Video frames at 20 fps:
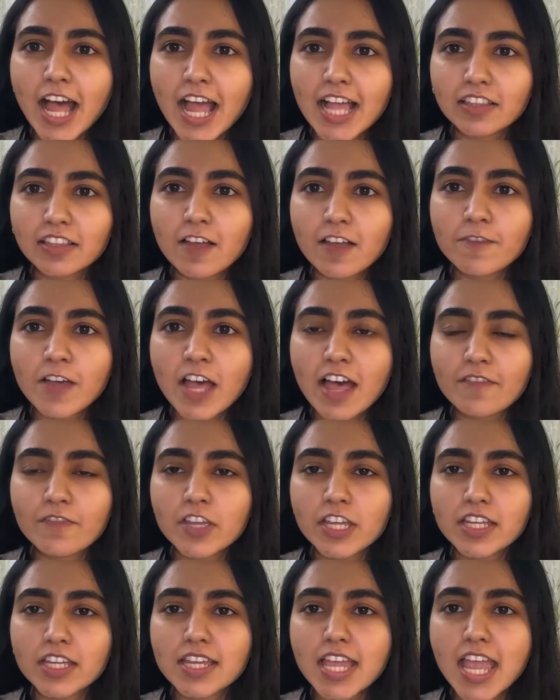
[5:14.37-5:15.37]
I love
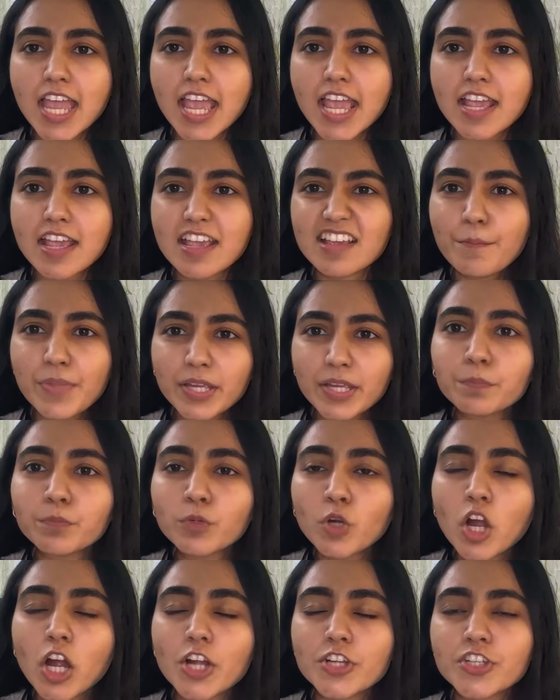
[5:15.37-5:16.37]
having a big
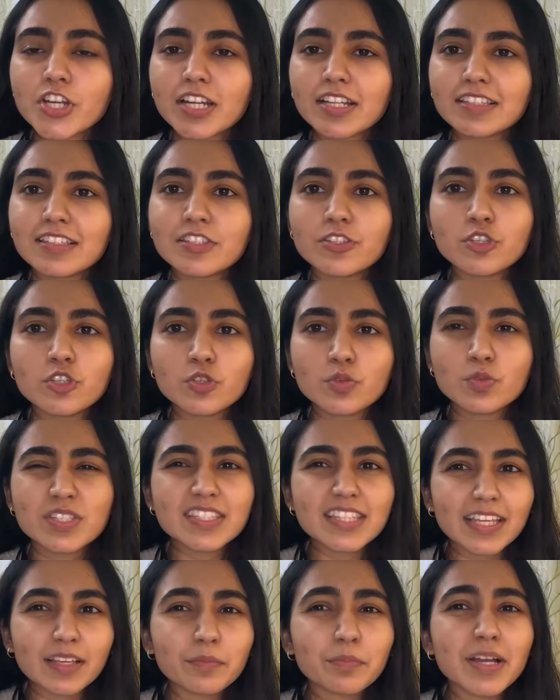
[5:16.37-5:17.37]
project to
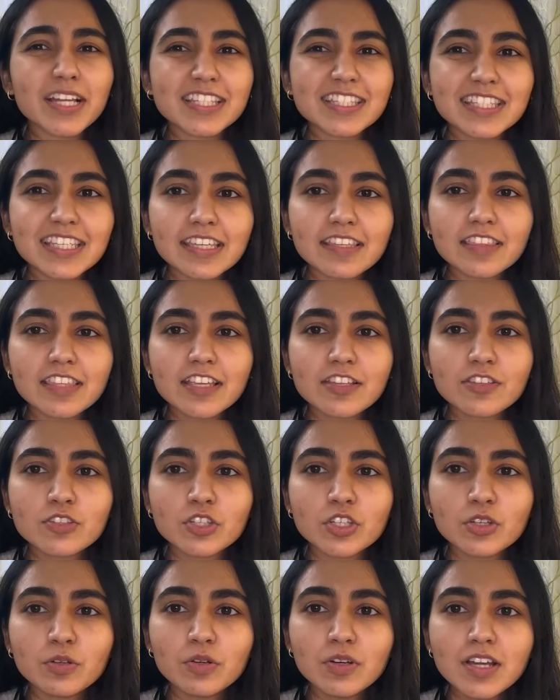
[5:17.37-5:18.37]
sink my teeth
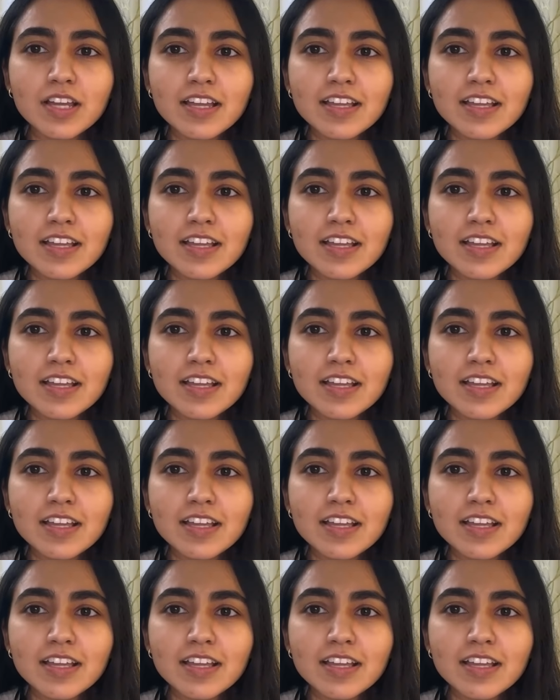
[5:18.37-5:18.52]
into,